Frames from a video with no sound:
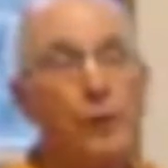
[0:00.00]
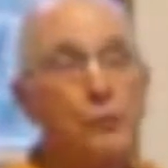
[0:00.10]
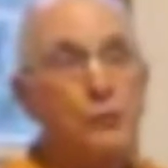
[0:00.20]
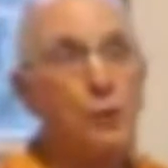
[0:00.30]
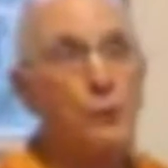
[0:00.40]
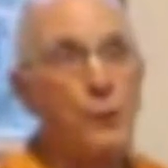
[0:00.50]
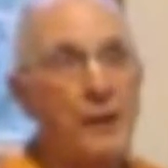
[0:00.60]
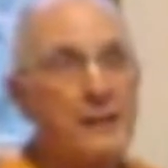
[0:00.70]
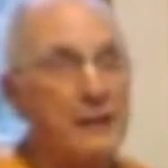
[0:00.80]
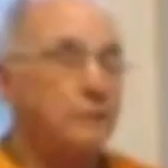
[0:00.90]
So
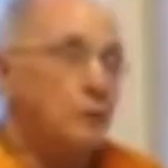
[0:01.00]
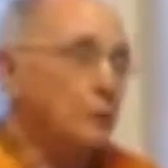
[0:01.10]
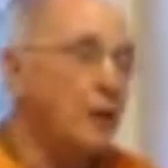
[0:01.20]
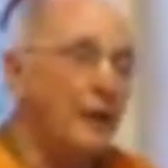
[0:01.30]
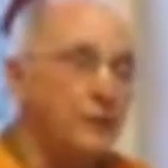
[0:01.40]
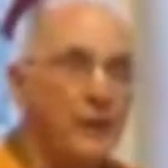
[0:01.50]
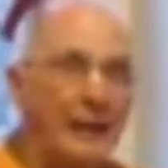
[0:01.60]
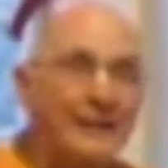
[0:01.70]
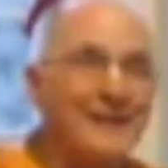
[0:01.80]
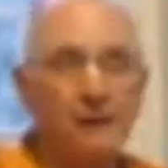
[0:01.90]
that kind of
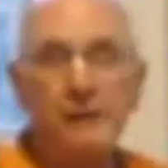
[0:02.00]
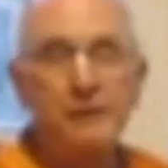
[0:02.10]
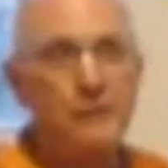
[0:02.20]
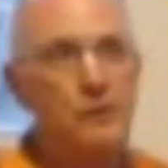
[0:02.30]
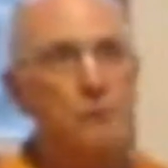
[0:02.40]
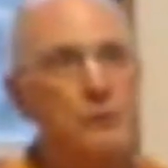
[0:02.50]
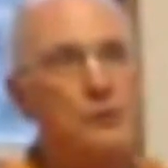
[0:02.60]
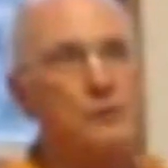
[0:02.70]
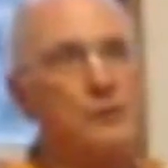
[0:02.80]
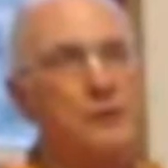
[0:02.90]
sectarianism
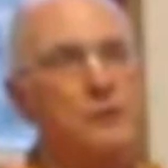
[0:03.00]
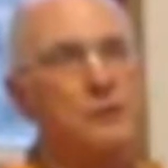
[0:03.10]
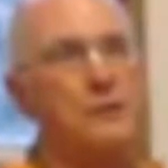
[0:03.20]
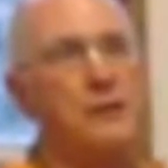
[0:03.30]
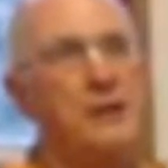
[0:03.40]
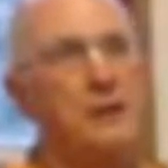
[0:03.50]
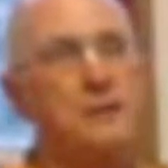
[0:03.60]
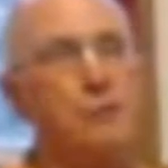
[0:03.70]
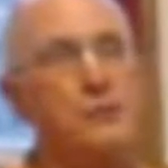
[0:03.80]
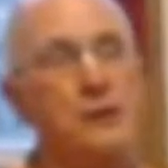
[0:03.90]
is a
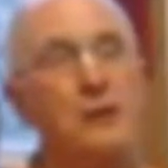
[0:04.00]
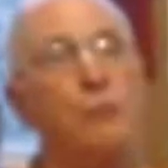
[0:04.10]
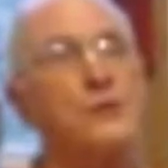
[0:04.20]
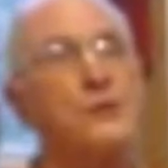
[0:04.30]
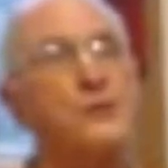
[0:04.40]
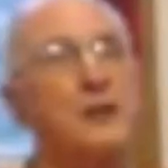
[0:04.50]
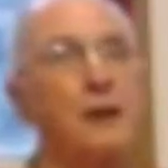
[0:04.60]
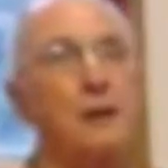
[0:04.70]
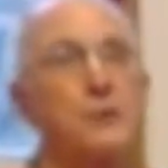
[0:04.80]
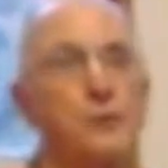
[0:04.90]
characteristic. And what's the
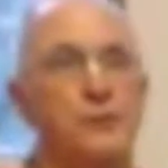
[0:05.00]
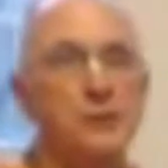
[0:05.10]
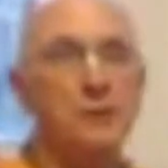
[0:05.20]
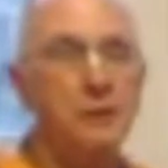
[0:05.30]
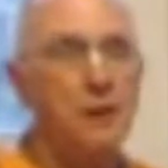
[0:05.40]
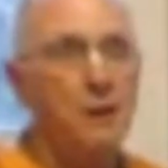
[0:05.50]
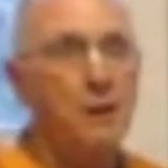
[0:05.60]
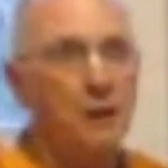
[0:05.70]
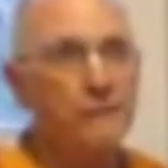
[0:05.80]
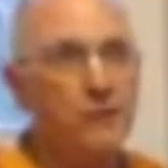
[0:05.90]
characteristic
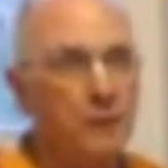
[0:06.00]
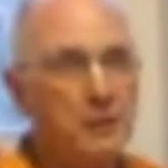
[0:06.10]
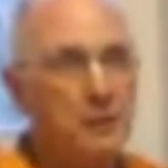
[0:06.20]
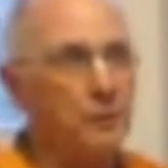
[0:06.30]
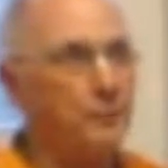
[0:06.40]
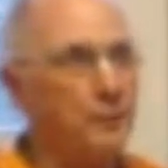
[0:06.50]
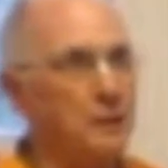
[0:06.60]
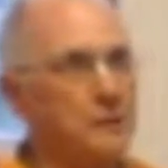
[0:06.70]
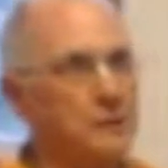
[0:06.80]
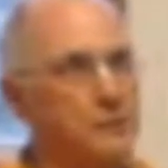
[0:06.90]
of the Madhyama
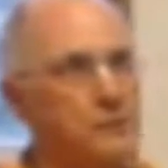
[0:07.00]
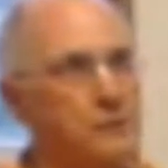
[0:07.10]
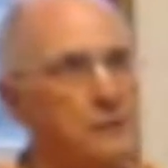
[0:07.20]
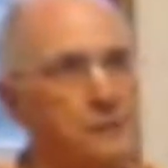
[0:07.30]
Bhaktas?